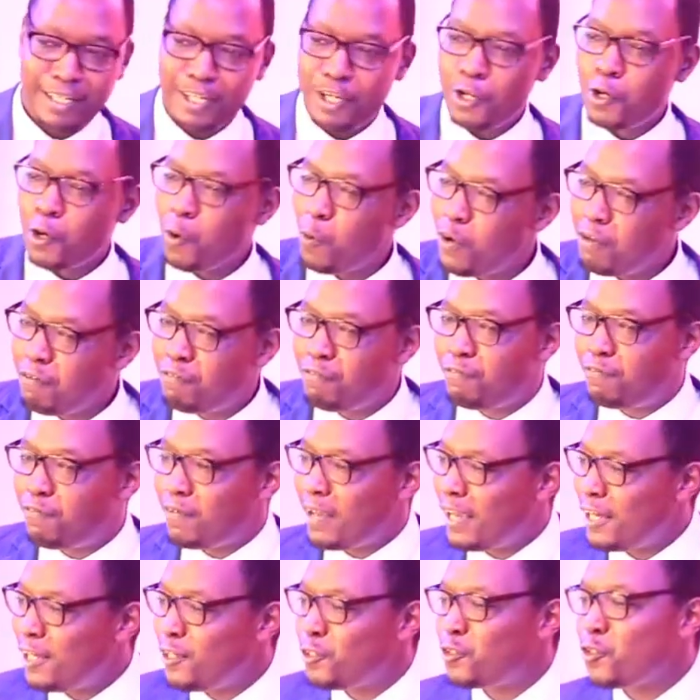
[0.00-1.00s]
You know, we
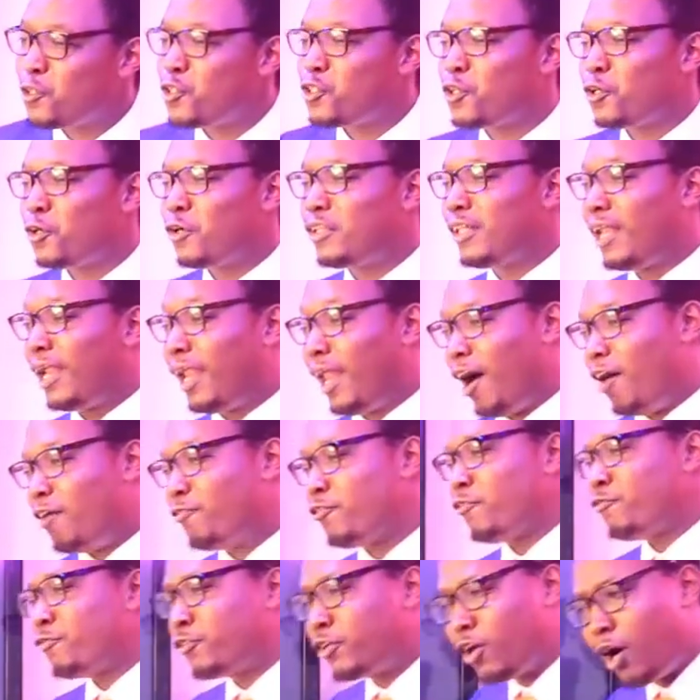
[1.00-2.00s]
fail to show the
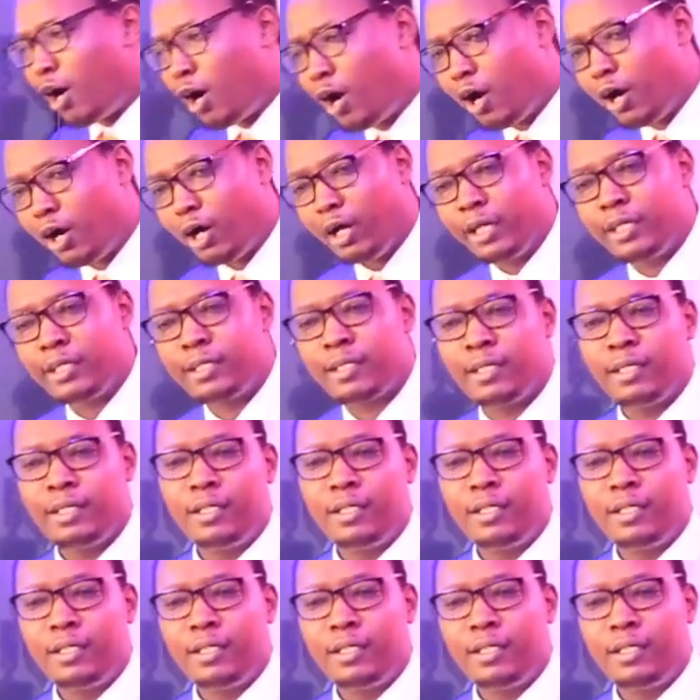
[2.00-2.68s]
love of God.